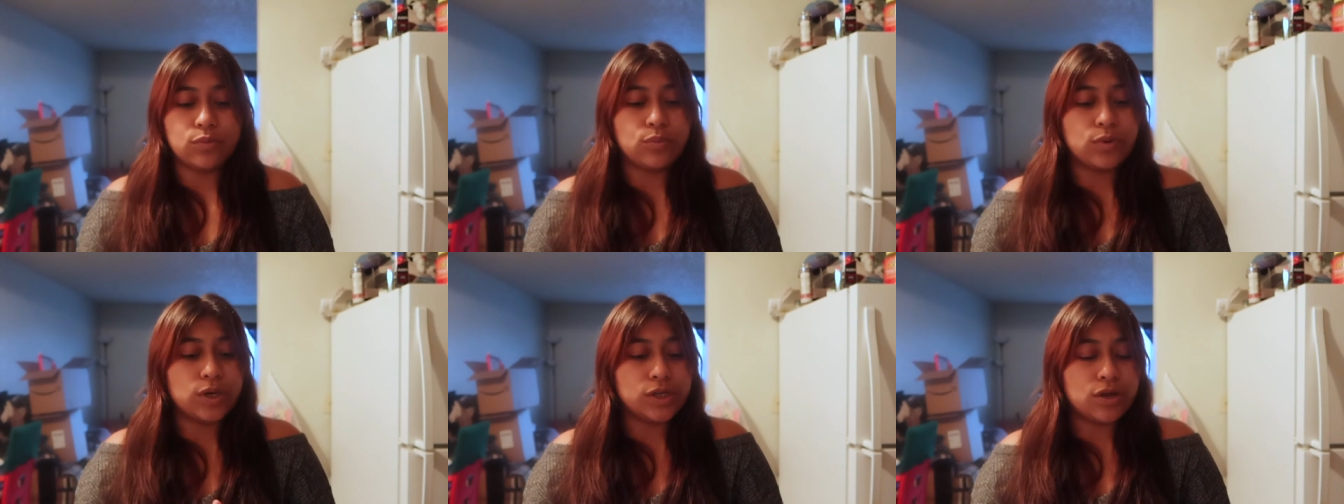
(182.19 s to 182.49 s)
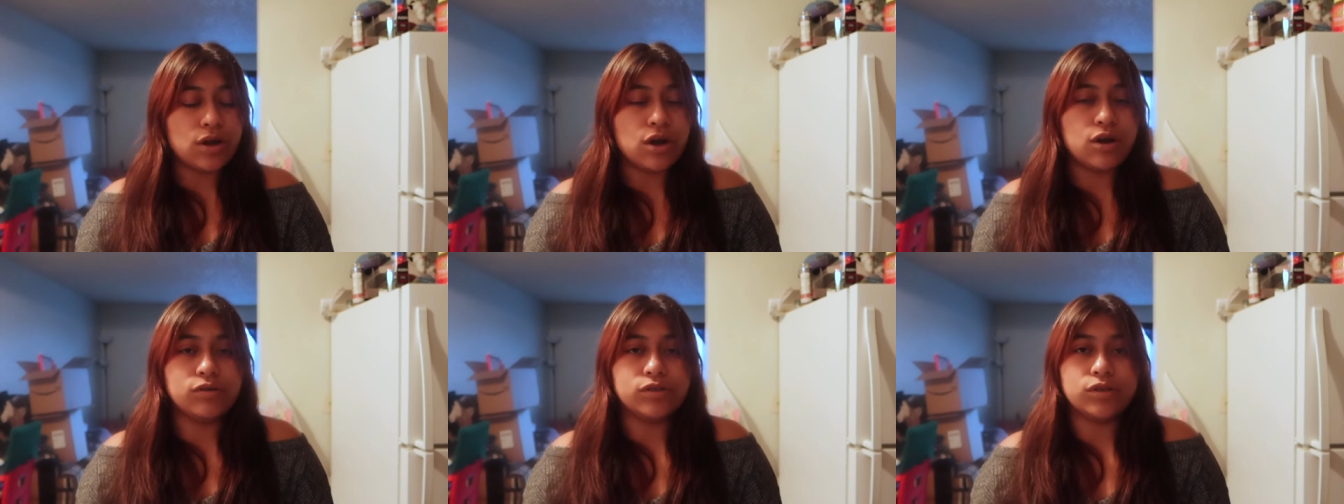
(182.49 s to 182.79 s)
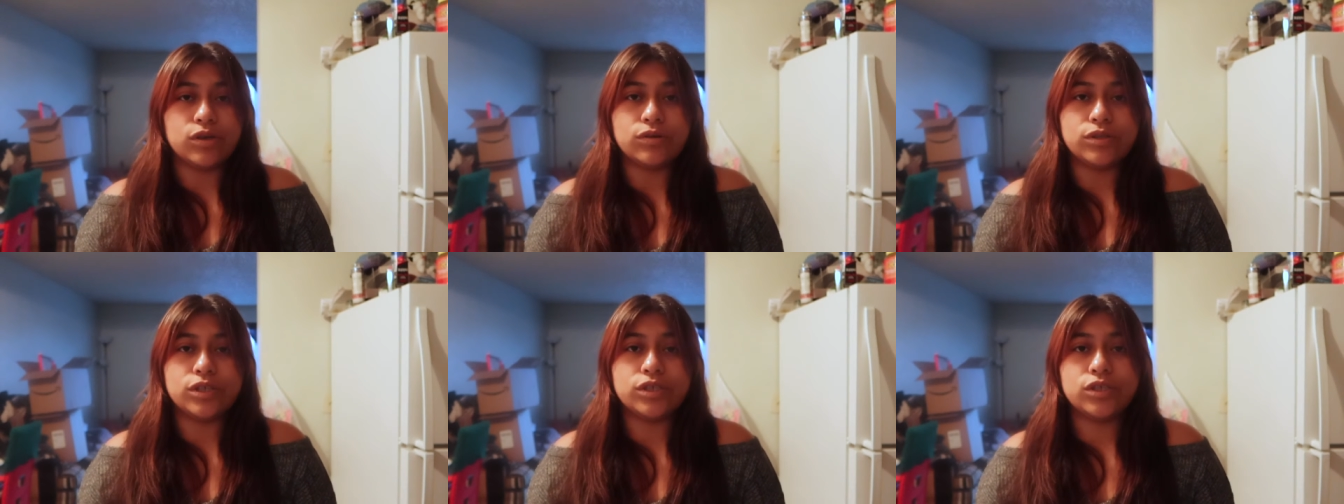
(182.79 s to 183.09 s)
one
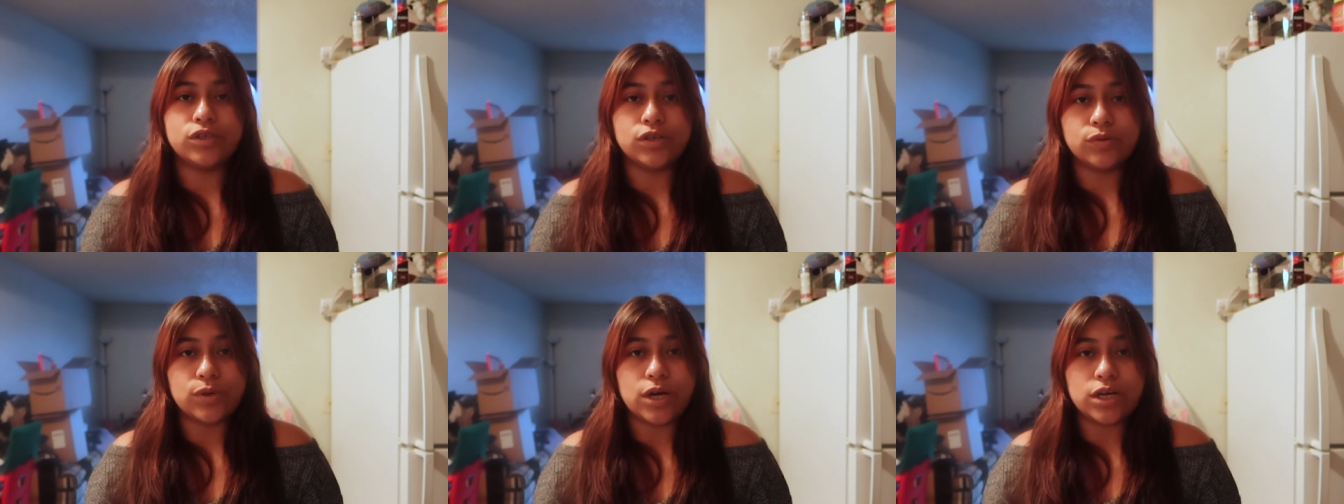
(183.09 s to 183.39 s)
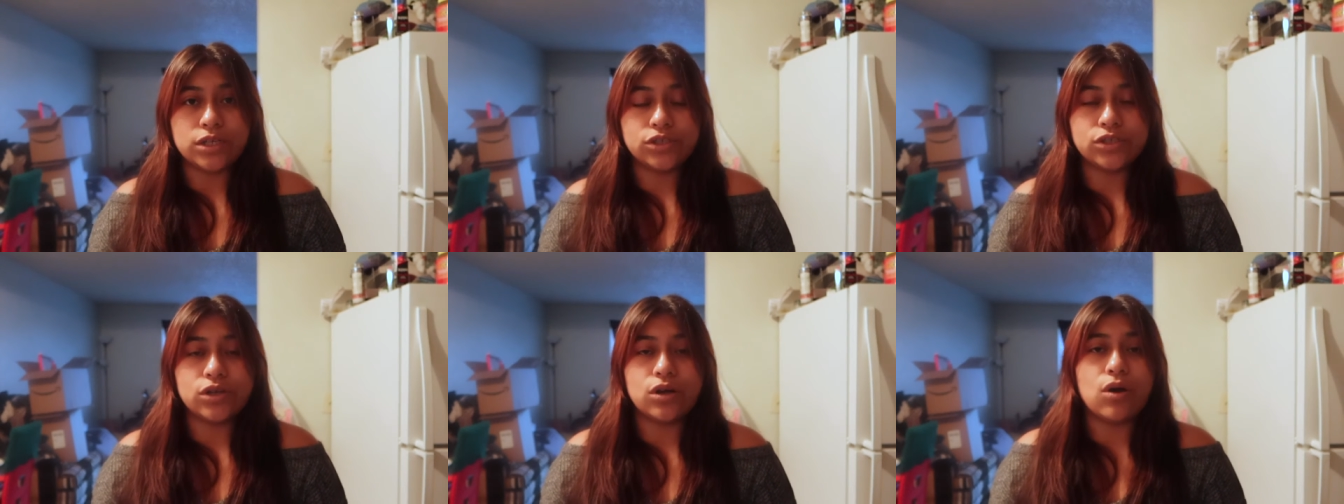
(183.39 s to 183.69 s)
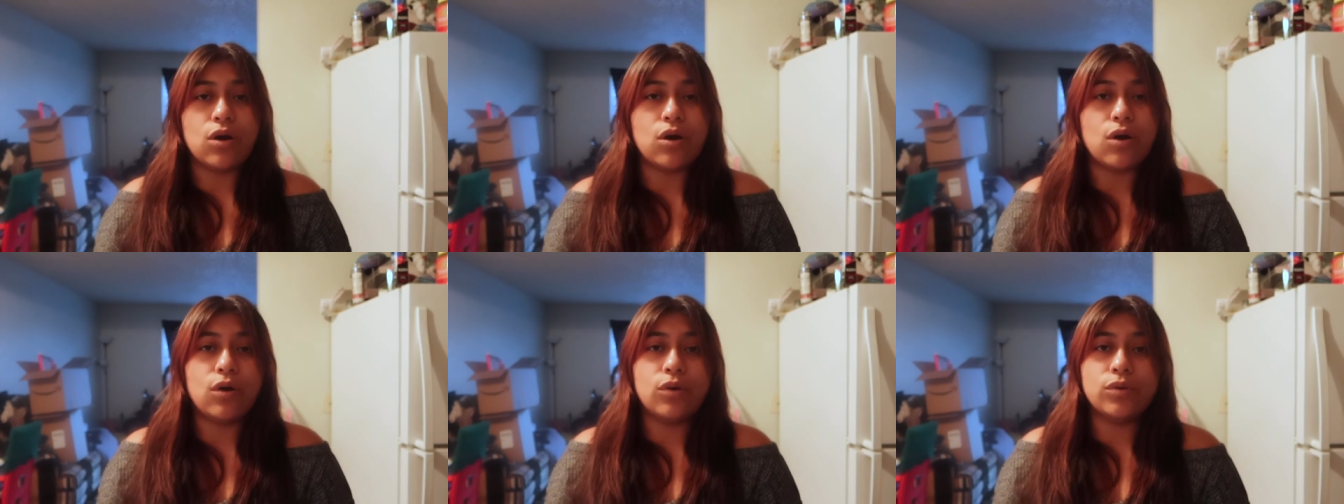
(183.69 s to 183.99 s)
hose only to your washer,
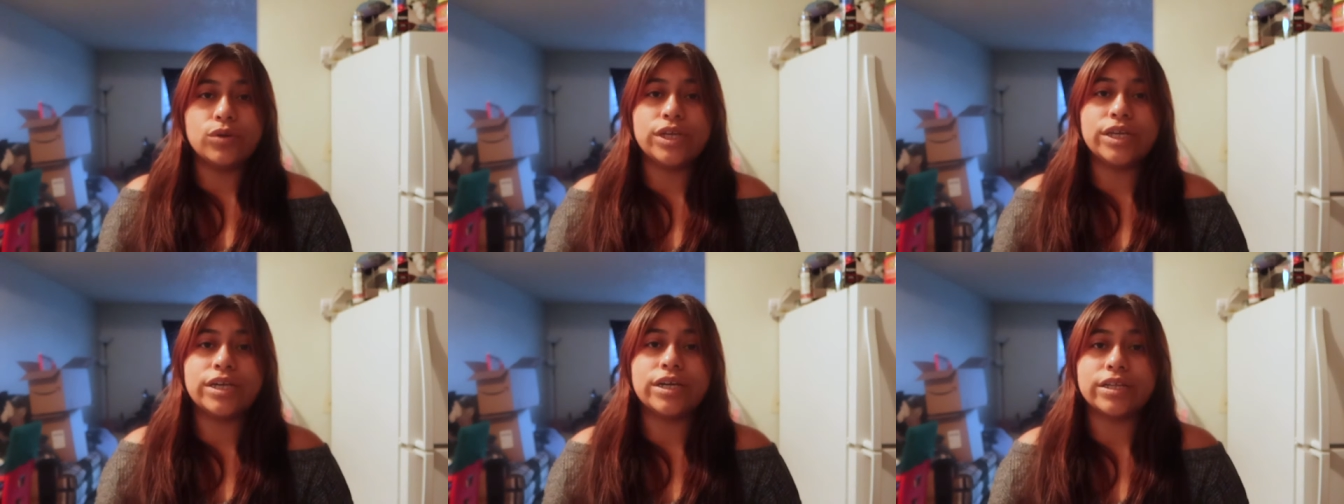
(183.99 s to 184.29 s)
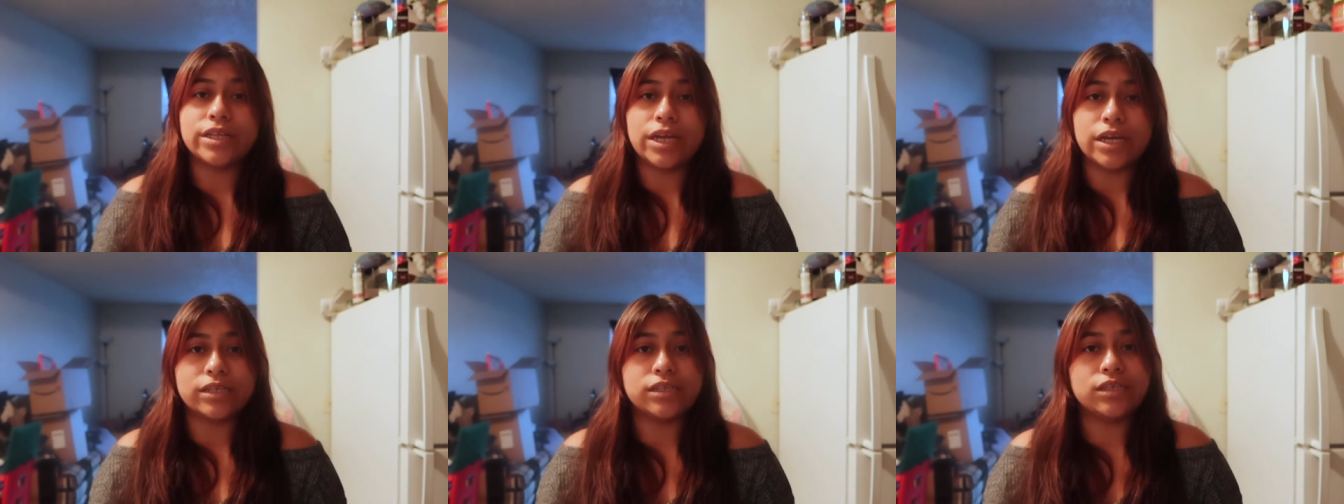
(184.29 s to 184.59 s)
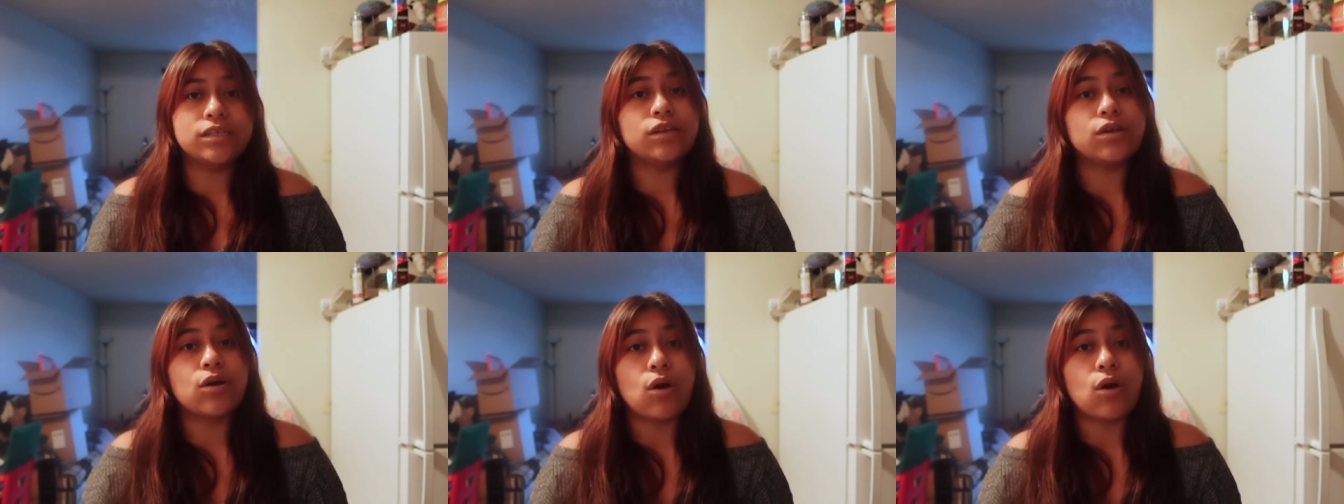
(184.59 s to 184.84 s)
only connected to